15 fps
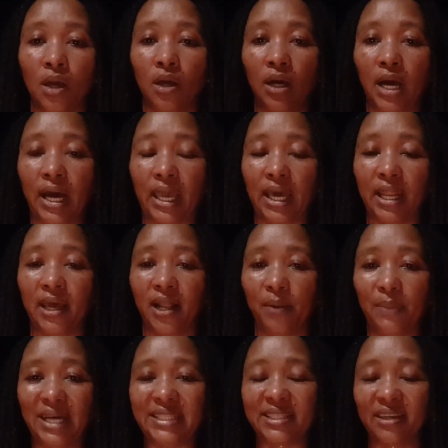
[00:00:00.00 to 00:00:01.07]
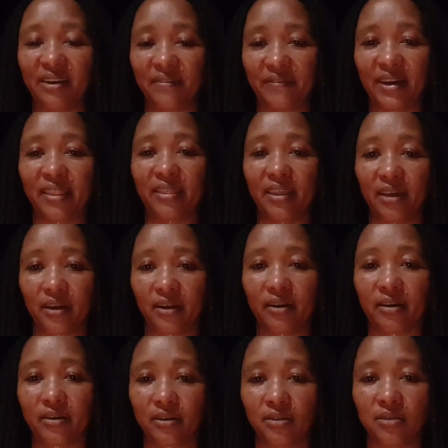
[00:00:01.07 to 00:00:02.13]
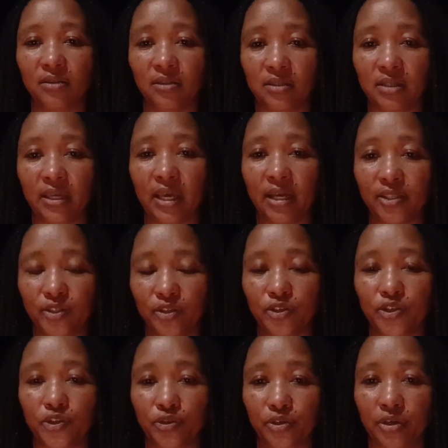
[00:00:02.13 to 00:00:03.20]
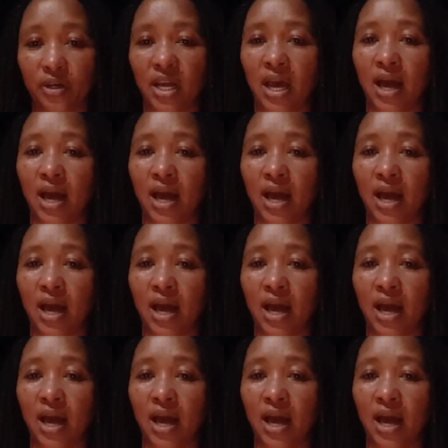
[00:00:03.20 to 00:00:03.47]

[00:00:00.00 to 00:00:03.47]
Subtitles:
I can help myself, I think, to get to the shore.